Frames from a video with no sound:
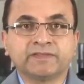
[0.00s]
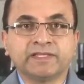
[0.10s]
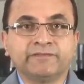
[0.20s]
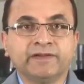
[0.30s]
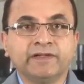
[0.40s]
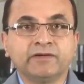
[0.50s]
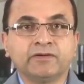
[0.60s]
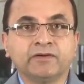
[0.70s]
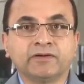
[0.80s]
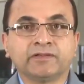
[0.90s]
of the
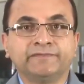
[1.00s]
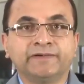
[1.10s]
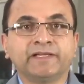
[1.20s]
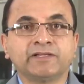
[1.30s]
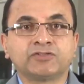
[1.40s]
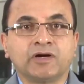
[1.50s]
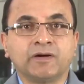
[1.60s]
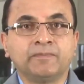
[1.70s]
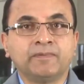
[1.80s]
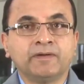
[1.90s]
video on the fitting
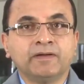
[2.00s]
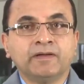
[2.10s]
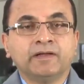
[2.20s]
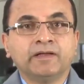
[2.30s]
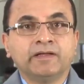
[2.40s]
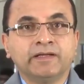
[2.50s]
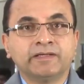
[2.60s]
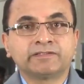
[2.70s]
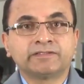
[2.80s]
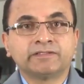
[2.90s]
shop
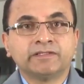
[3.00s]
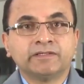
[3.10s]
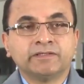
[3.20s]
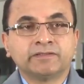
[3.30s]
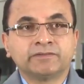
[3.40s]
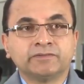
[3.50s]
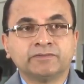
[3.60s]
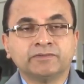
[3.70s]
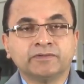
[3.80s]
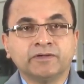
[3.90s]
is
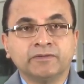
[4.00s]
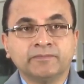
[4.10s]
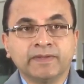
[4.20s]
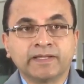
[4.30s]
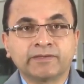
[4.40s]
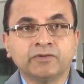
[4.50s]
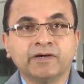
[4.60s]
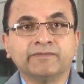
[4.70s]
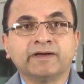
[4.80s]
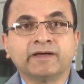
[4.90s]
to make you
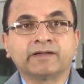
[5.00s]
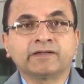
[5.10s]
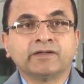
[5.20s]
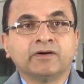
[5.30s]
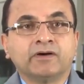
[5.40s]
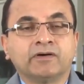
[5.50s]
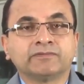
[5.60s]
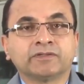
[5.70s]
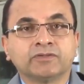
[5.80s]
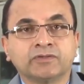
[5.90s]
aware
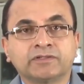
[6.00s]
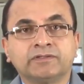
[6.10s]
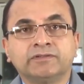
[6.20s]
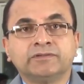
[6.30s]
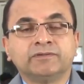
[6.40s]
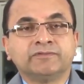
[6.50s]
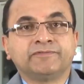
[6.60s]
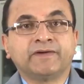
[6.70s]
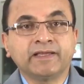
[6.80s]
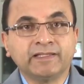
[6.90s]
of the good
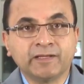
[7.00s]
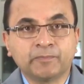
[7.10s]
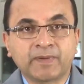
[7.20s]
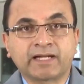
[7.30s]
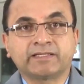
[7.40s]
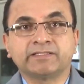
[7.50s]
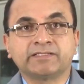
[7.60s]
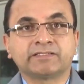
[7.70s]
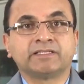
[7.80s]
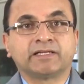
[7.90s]
filing
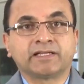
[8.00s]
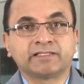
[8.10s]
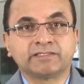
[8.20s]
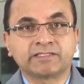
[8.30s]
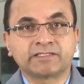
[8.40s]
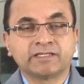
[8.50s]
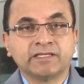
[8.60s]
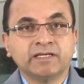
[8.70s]
practices that exist